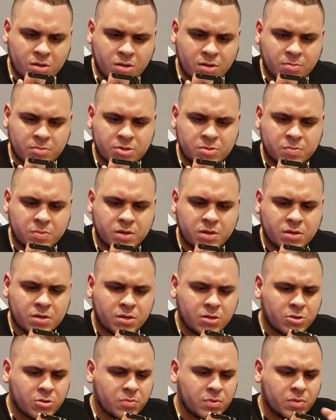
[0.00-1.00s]
I'm spending a
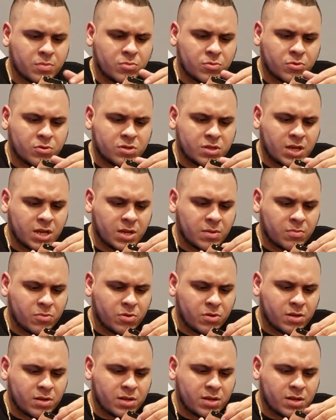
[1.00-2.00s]
little bit more time
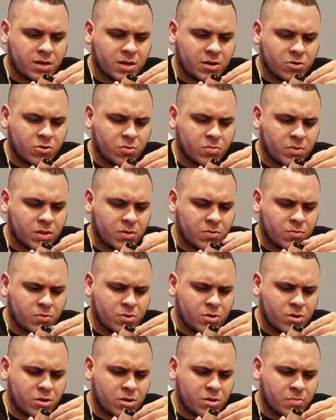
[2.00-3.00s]
on it than I normally
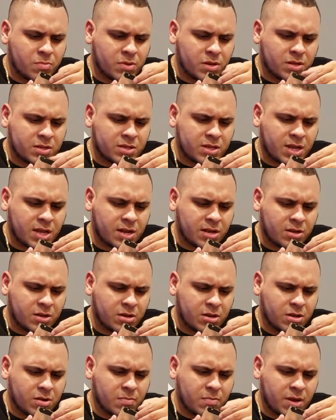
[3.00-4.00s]
would, but it's got a
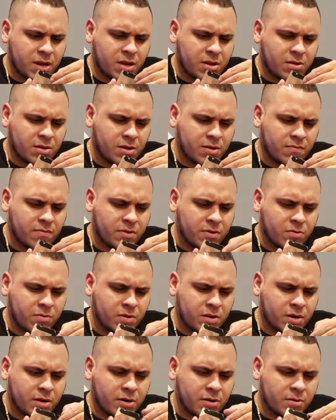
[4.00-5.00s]
good amount of it on
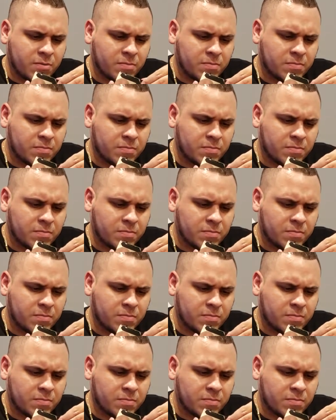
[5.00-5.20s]
there.